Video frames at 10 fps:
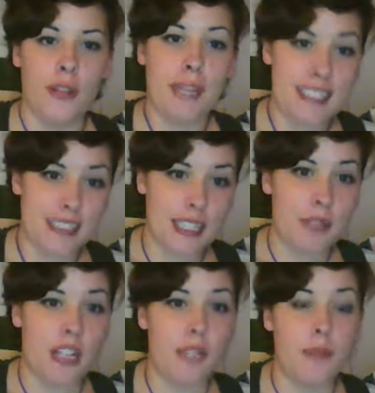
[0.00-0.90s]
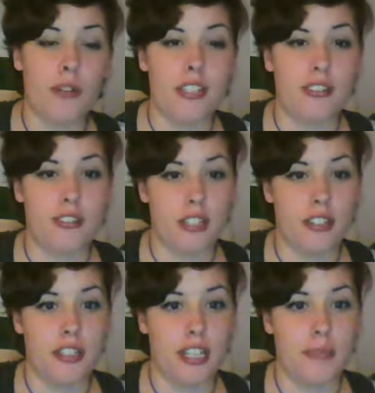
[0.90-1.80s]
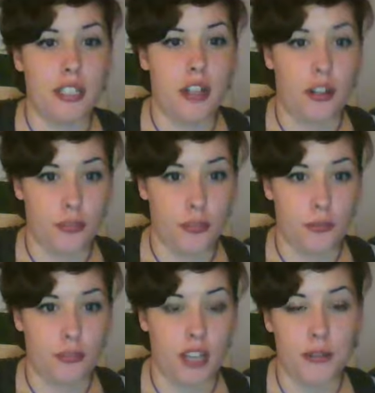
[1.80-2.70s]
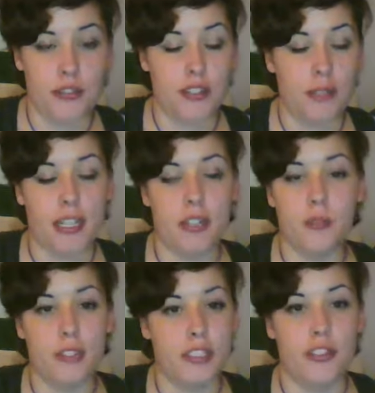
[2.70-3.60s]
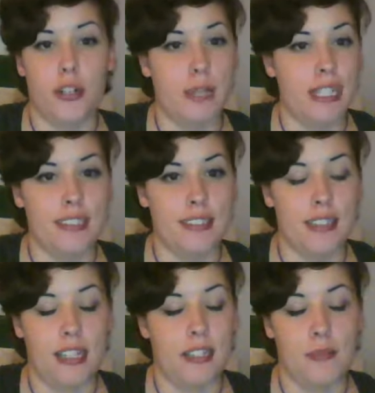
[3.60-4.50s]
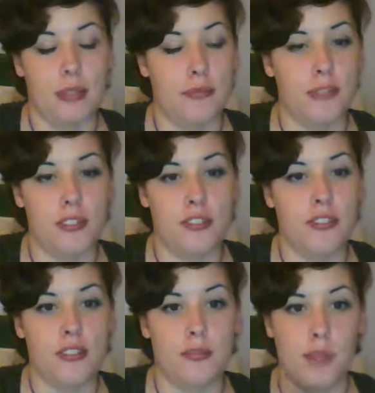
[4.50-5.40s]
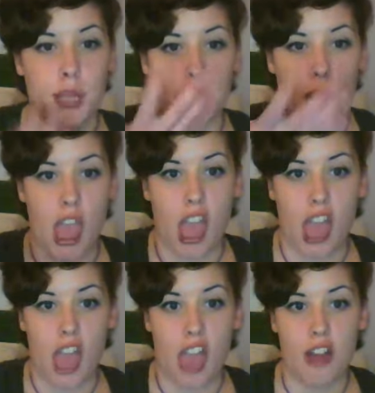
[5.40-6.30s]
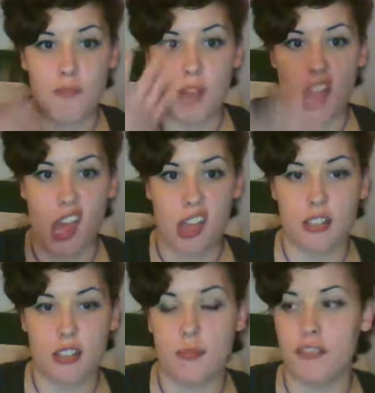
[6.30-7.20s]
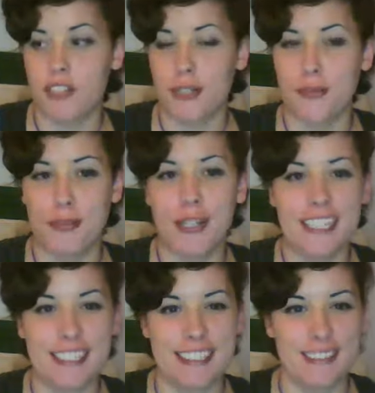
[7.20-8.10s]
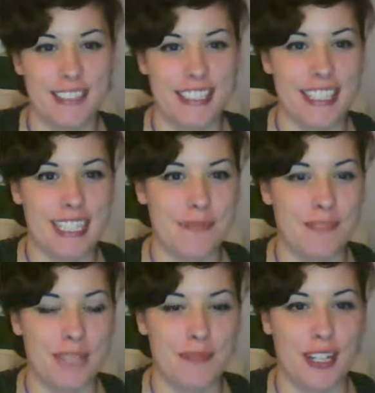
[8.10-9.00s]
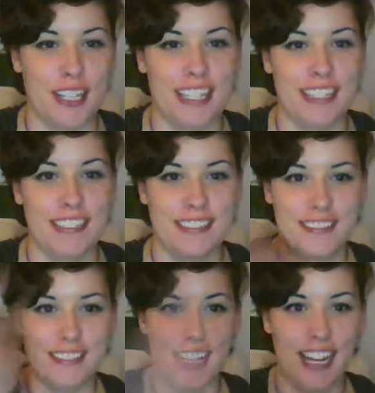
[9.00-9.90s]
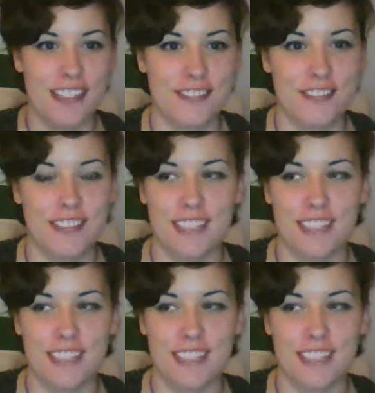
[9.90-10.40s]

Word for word: Basically, I'm talking about racial stereotyped costumes. I was trying to make a cool intro, but I didn't end up. My words just blah, blah, blah. I'm not very good with words, it would seem, when I'm talking live.